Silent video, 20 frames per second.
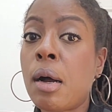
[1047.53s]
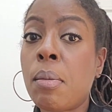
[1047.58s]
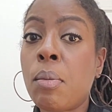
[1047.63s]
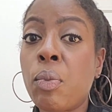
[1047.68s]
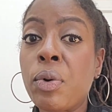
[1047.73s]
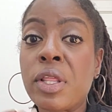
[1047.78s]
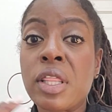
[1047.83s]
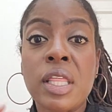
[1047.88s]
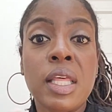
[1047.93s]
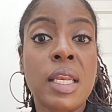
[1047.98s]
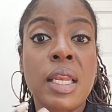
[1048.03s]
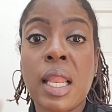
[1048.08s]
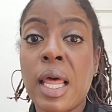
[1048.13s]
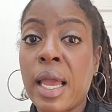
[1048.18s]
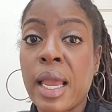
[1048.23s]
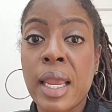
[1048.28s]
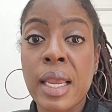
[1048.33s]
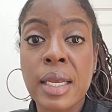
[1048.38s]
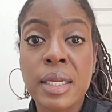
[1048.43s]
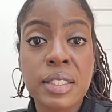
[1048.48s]
within
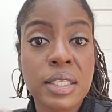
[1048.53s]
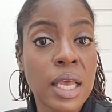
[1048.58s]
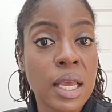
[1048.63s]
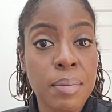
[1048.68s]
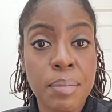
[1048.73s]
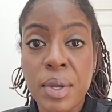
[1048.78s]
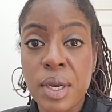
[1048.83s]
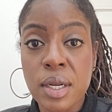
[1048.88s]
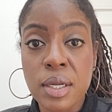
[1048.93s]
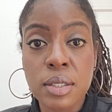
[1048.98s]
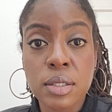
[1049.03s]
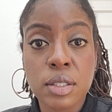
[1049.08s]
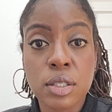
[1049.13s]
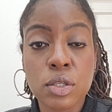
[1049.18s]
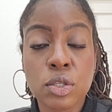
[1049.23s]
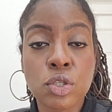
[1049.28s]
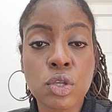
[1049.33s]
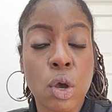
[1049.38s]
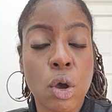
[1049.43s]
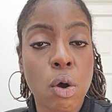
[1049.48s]
like 10 minutes.
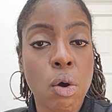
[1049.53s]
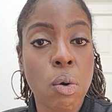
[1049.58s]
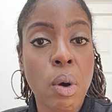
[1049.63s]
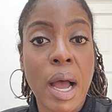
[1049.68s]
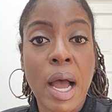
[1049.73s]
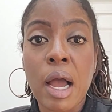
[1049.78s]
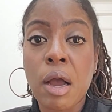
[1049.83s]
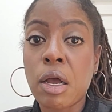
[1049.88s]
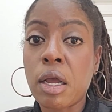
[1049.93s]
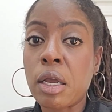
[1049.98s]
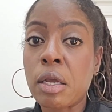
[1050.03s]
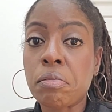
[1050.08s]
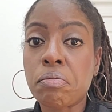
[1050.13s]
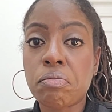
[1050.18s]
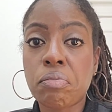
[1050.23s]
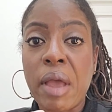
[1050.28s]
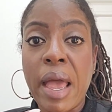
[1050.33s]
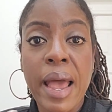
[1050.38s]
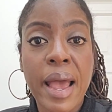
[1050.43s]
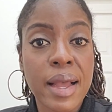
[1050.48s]
So I
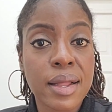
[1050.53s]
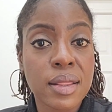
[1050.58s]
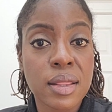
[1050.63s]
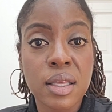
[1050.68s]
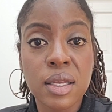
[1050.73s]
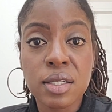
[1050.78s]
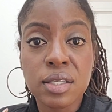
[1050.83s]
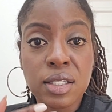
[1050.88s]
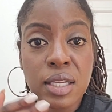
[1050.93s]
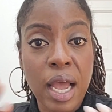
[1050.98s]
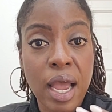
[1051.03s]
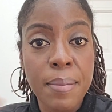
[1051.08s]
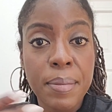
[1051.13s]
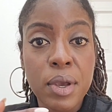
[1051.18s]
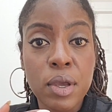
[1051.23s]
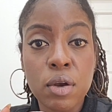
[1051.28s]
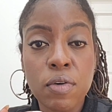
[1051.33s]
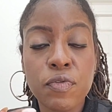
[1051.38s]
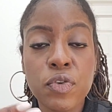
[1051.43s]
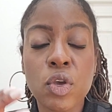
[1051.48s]
had the Skype
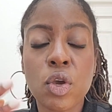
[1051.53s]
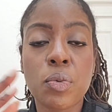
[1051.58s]
interview.